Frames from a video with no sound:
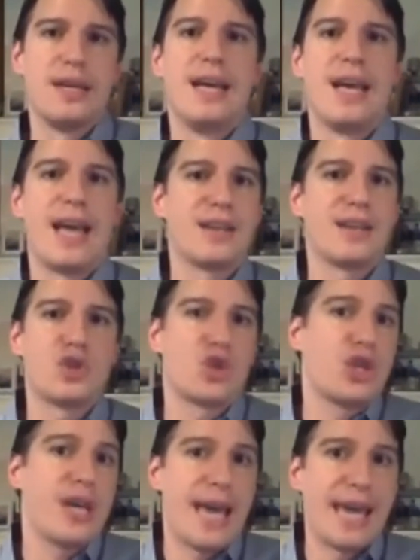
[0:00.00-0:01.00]
And it's
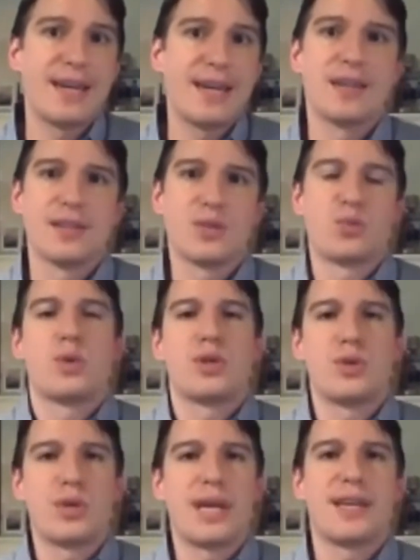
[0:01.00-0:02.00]
sheer endless what
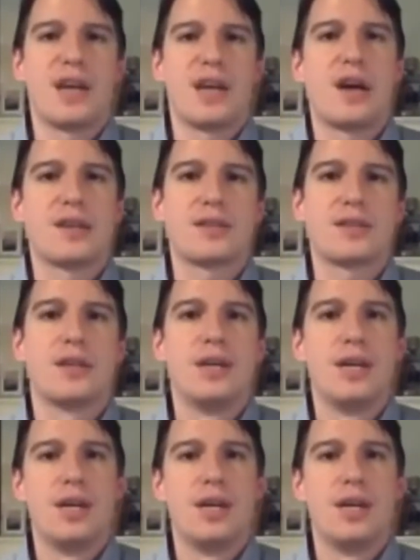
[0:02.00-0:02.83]
you can get asked.